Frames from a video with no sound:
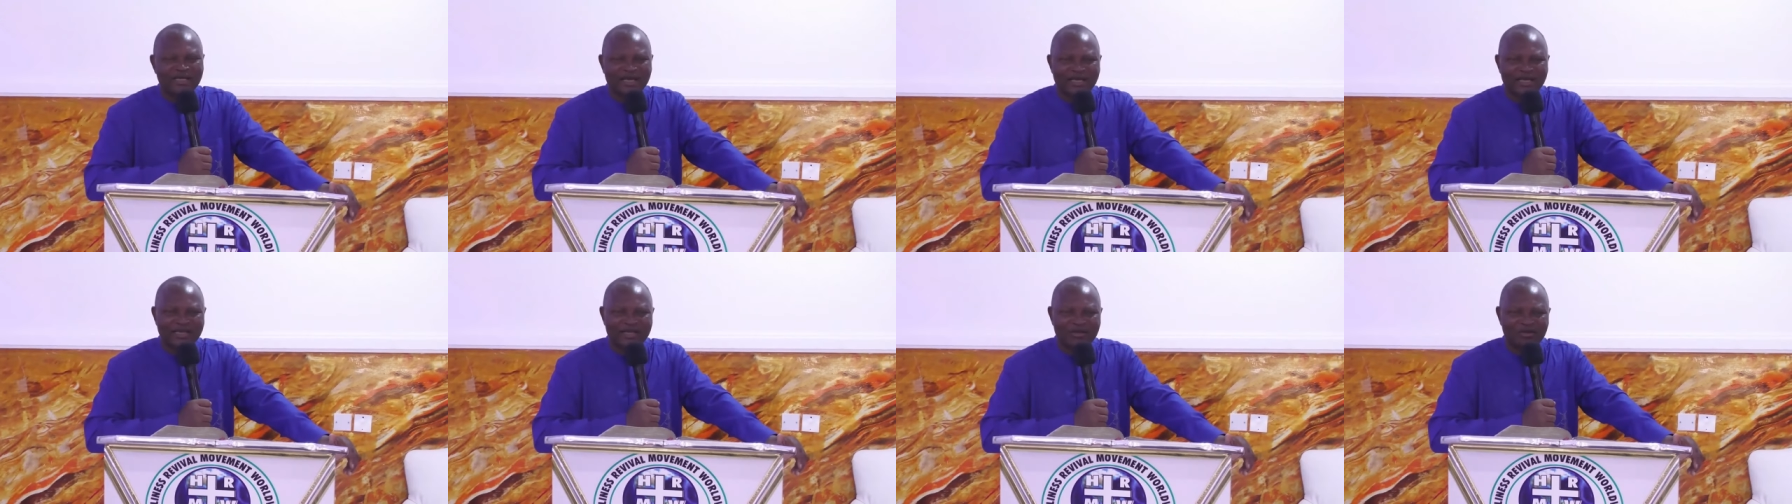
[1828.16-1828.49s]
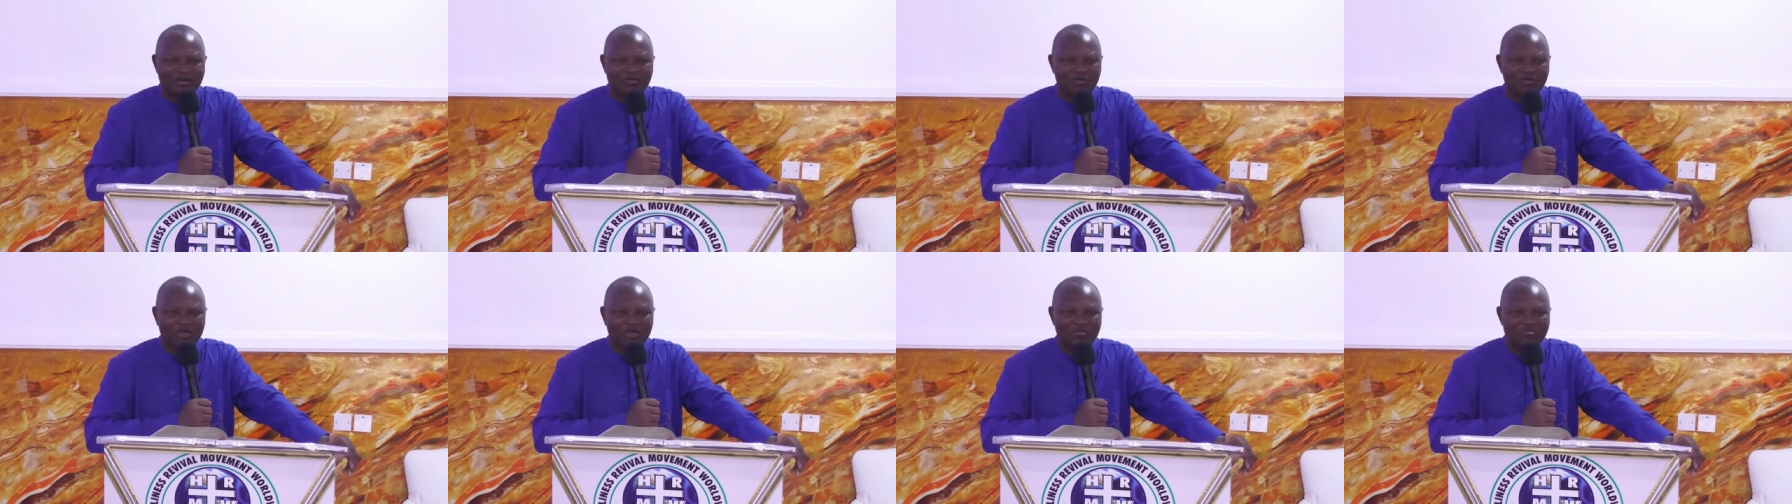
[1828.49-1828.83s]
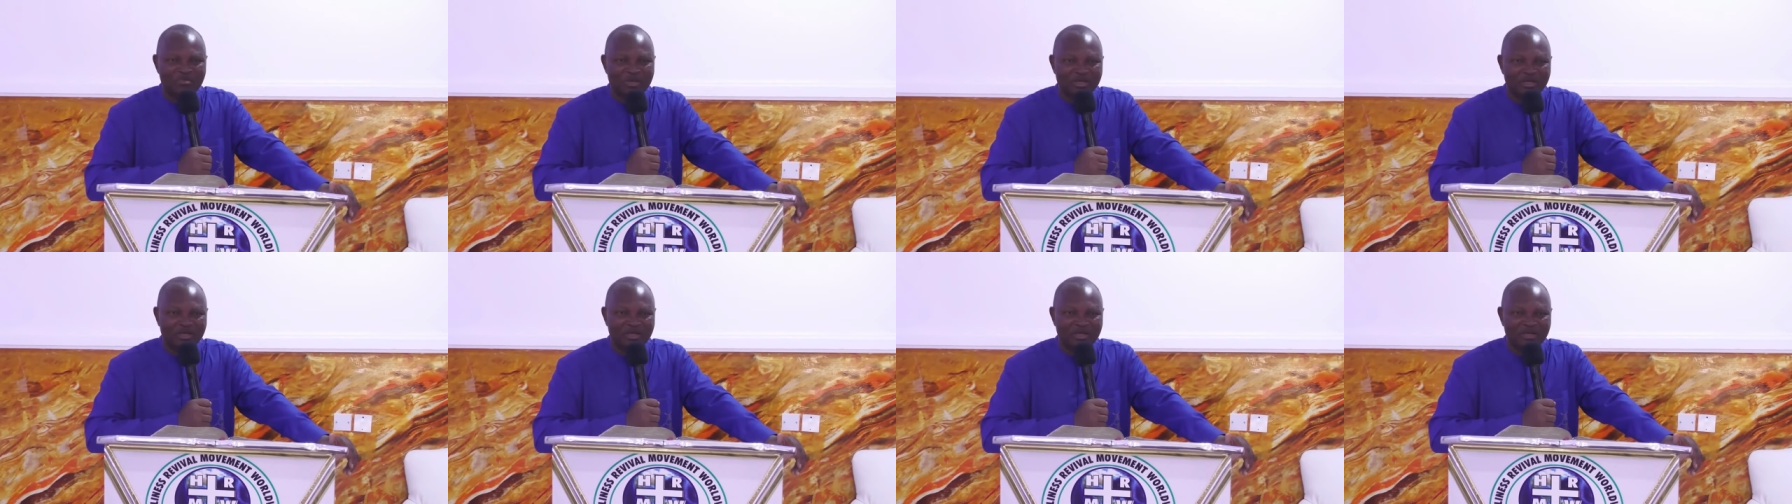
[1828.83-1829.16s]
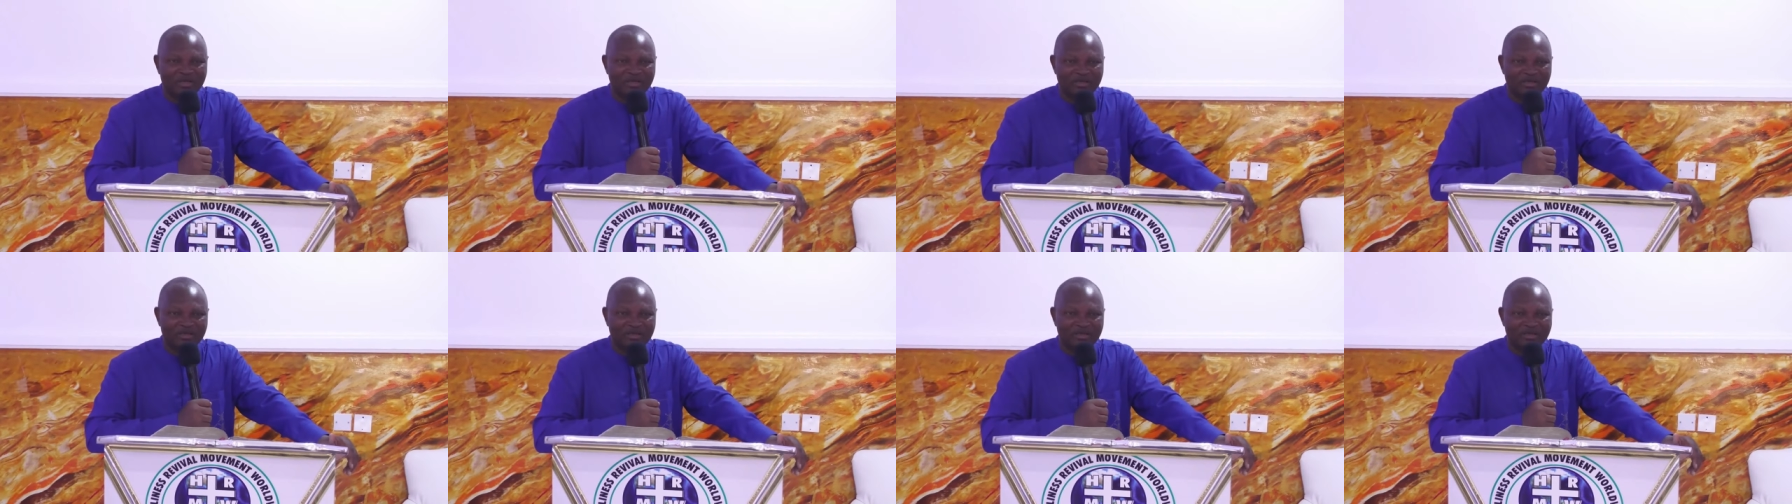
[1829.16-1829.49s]
not with me,
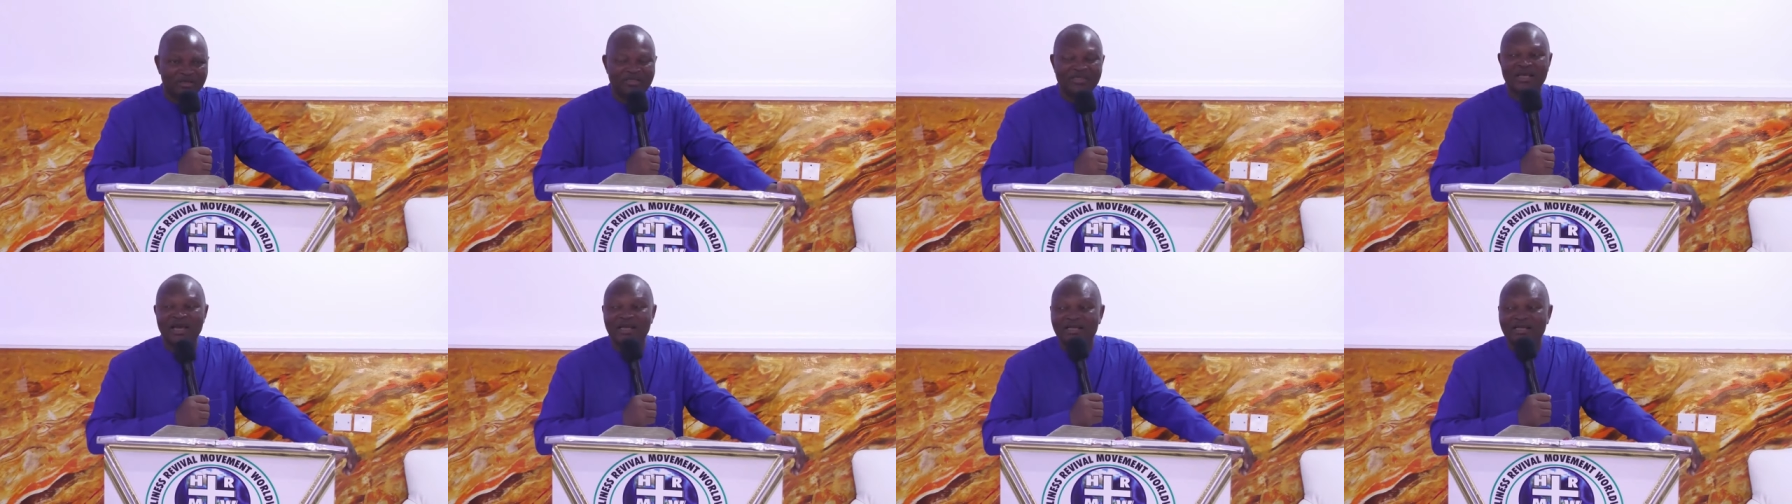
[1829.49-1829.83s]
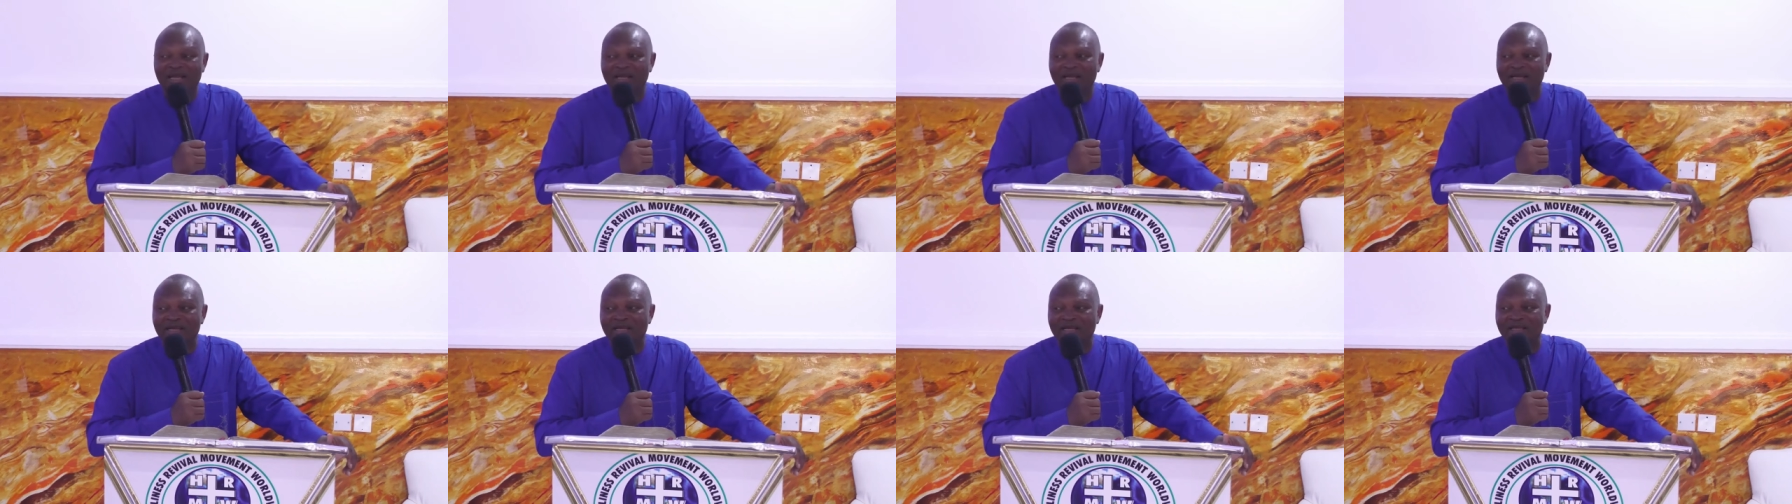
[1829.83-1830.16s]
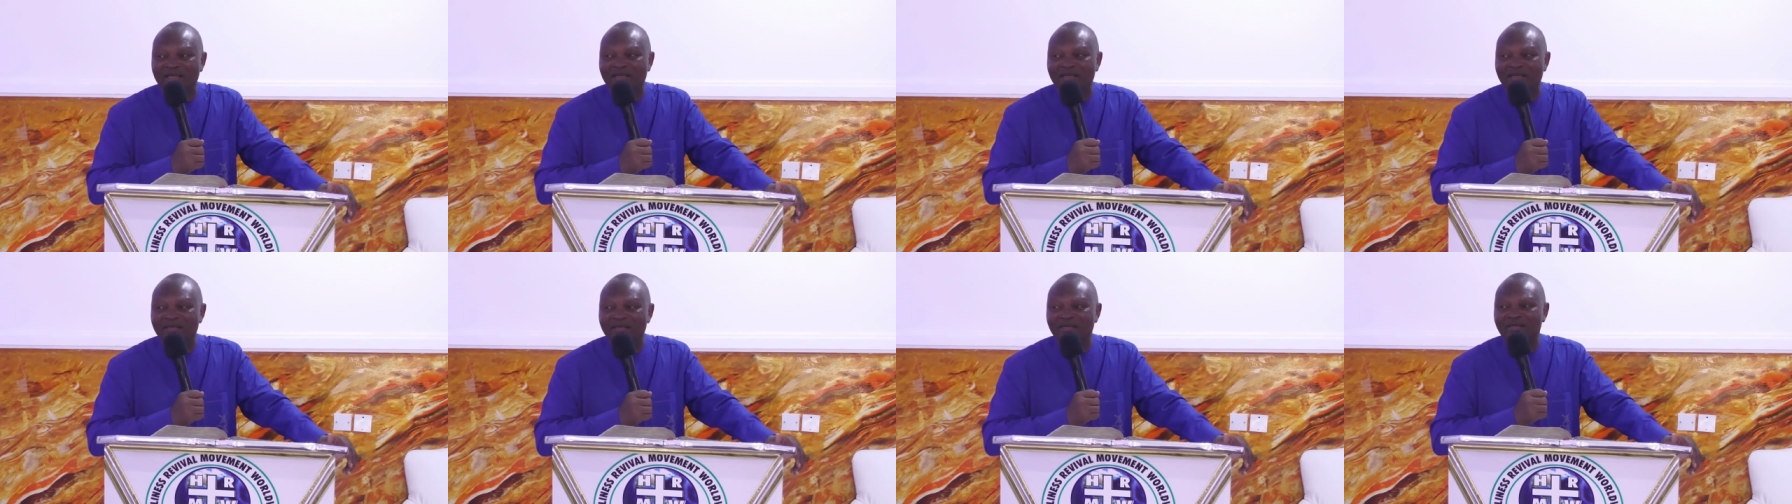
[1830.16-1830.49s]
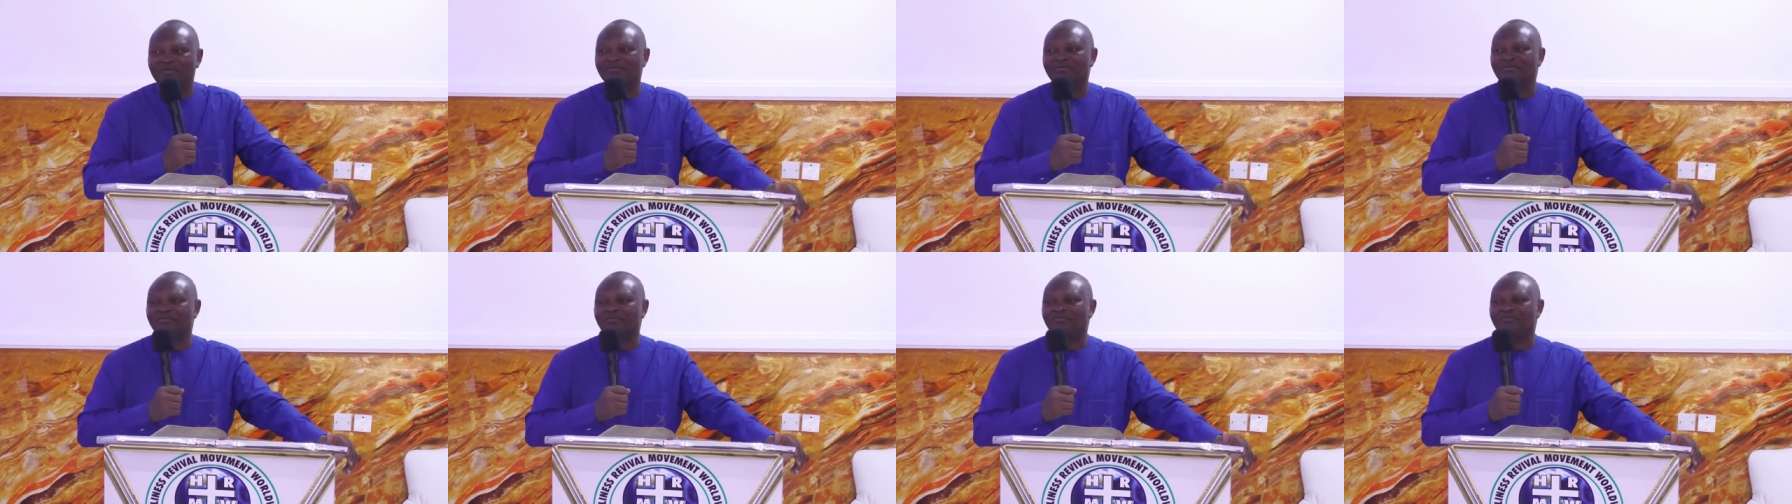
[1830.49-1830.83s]
scattereth.
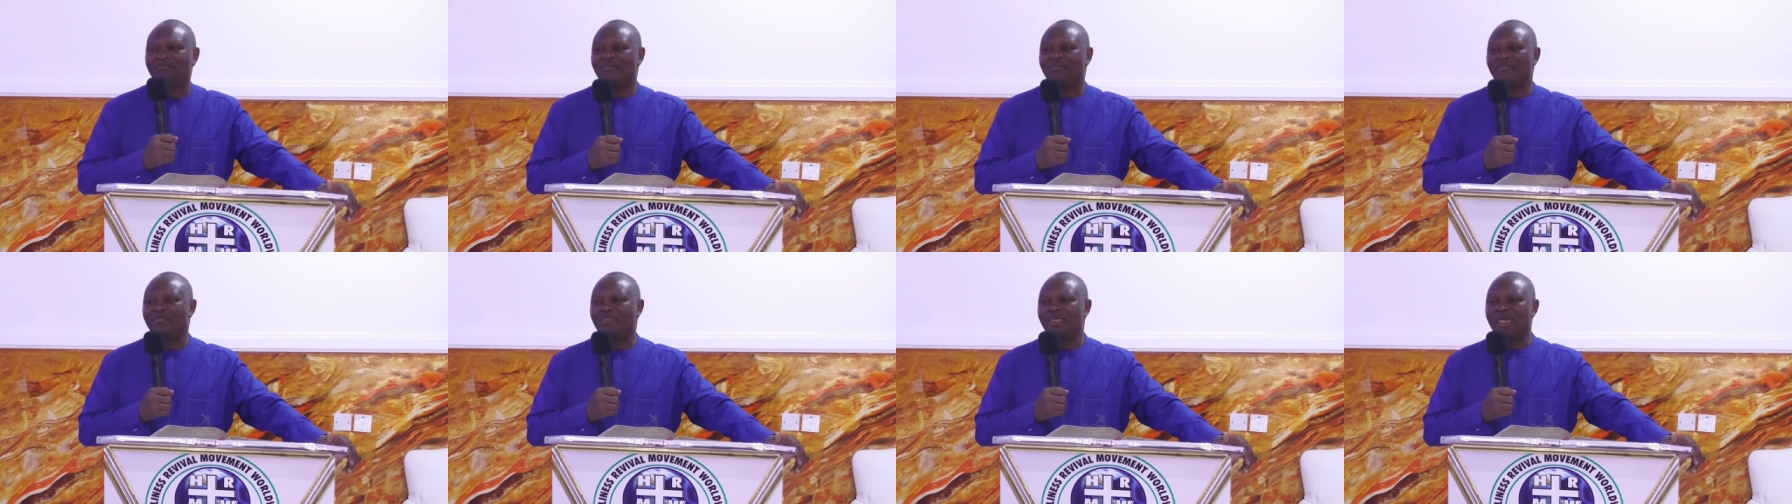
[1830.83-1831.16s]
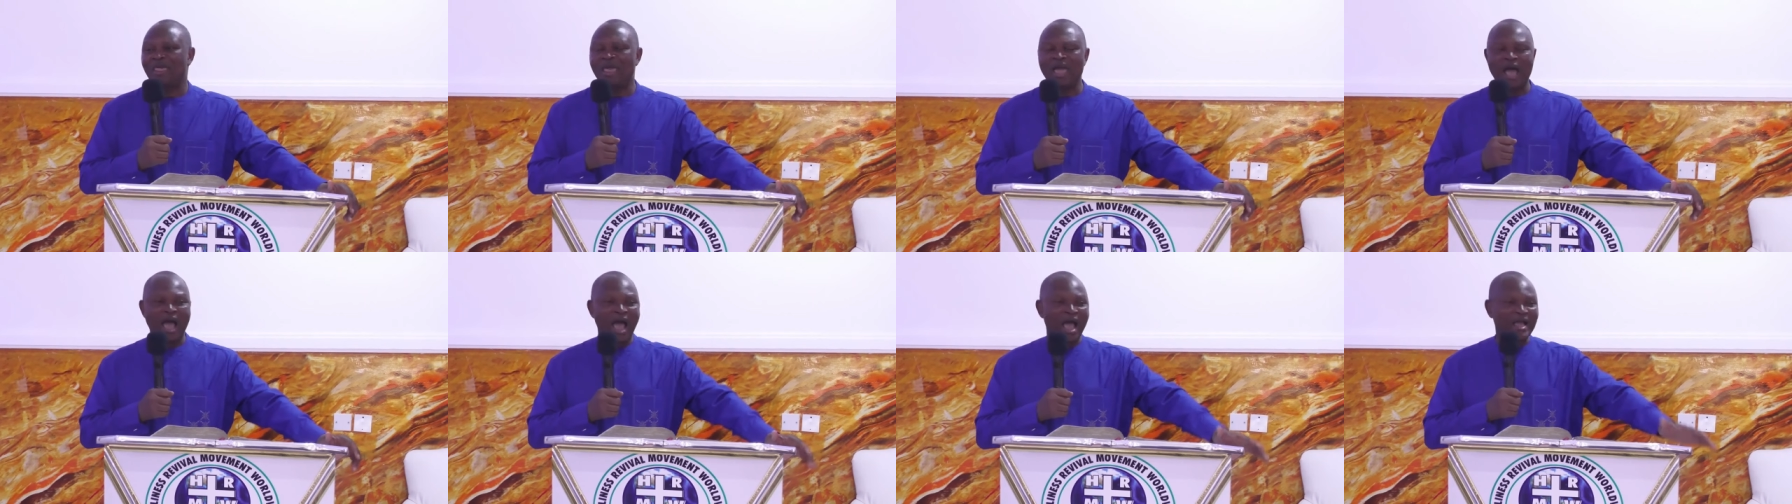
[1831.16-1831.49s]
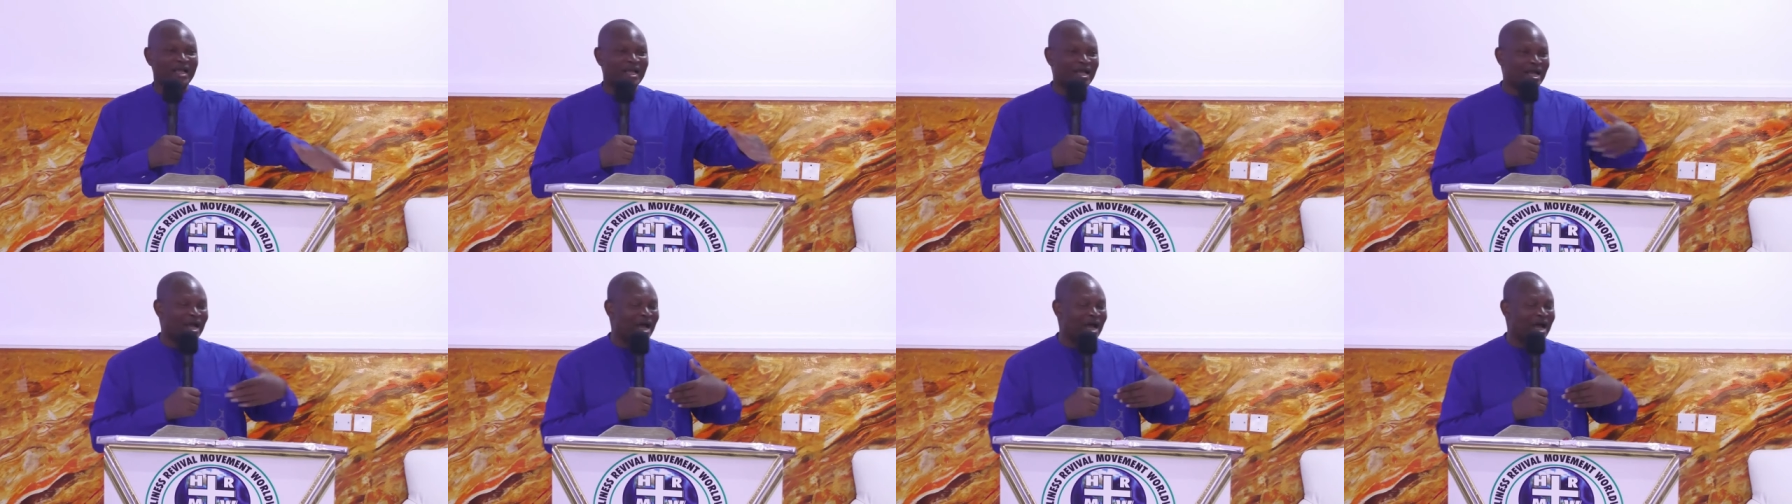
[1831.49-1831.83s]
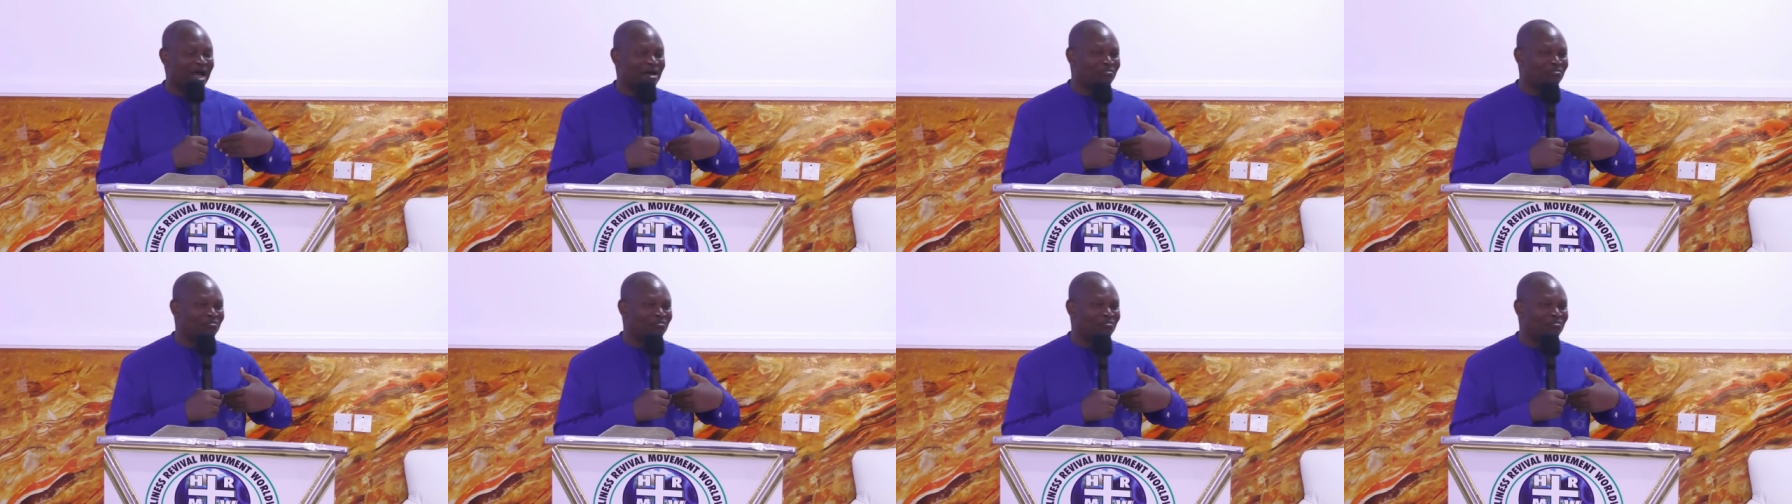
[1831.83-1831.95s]
I come to